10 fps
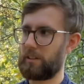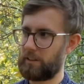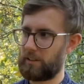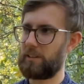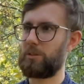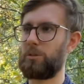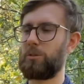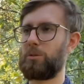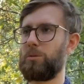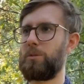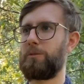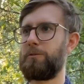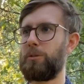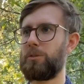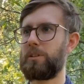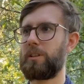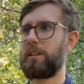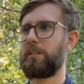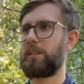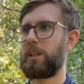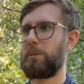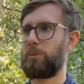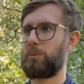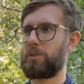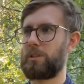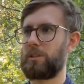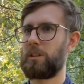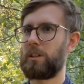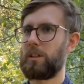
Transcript: and also forest landscapes, which are